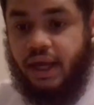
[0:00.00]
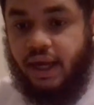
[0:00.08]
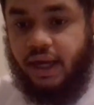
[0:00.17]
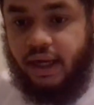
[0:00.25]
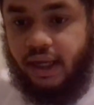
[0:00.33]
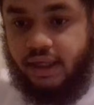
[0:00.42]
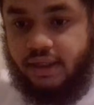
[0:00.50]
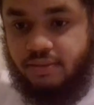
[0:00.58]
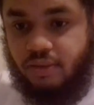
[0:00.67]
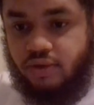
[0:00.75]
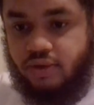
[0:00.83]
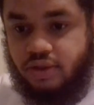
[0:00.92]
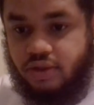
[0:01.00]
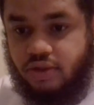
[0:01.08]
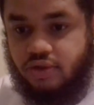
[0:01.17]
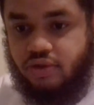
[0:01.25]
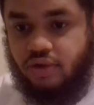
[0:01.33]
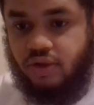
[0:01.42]
And let his emotions
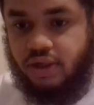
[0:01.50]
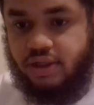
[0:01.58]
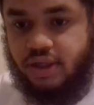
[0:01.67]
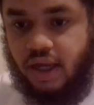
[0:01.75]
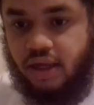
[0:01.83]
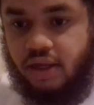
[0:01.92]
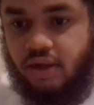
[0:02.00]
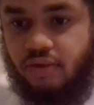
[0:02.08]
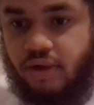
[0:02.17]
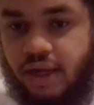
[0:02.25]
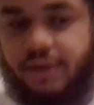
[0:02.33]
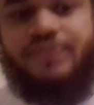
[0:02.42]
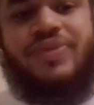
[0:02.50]
control his IQ.